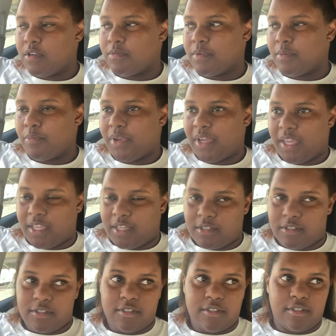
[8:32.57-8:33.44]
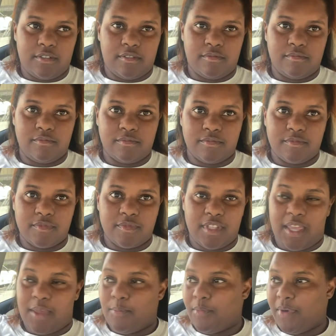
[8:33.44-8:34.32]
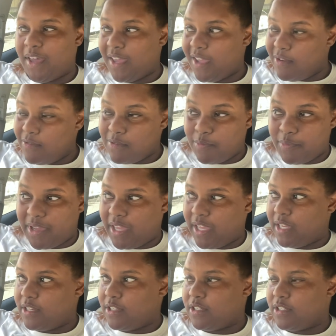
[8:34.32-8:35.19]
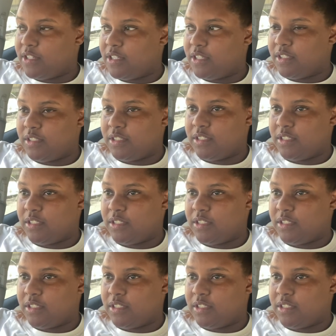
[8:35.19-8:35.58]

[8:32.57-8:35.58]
reminder and my reminder